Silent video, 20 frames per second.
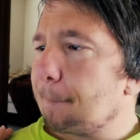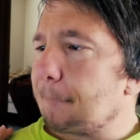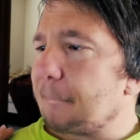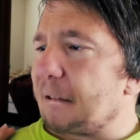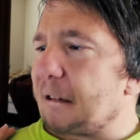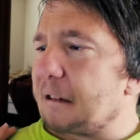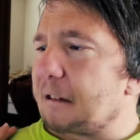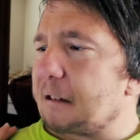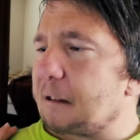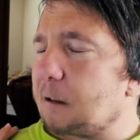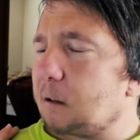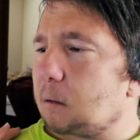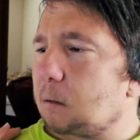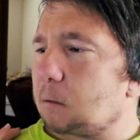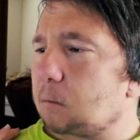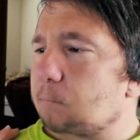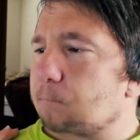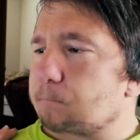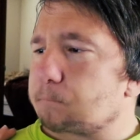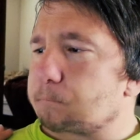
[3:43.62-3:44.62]
guess
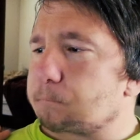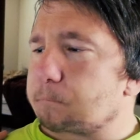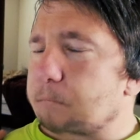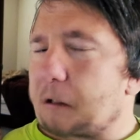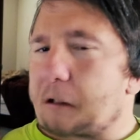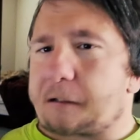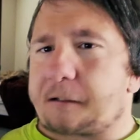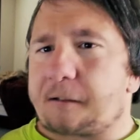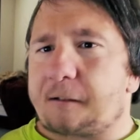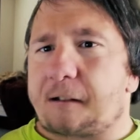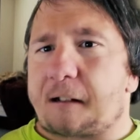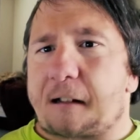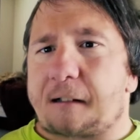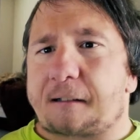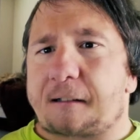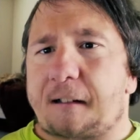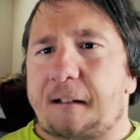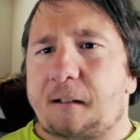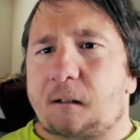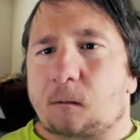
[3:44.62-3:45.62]
I'll talk to you
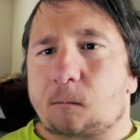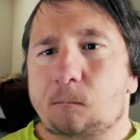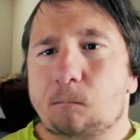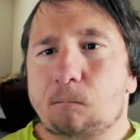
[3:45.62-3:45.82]
guys later.